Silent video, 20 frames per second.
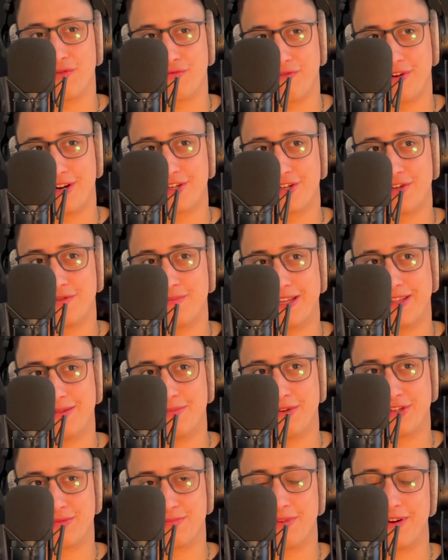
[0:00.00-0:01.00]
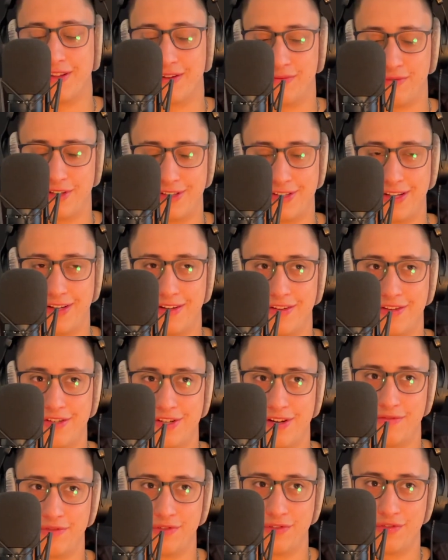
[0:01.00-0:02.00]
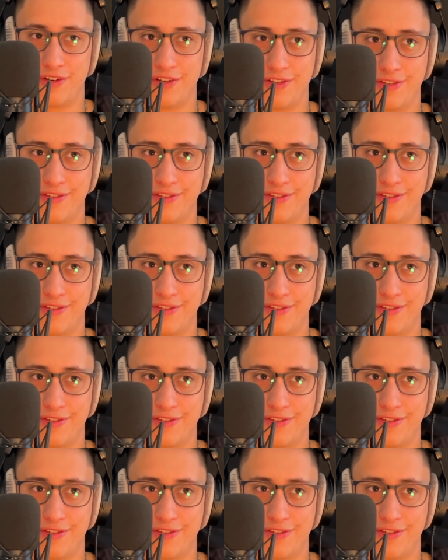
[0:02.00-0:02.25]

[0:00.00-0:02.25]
rush, who made the most money? The ones selling the shovels, right?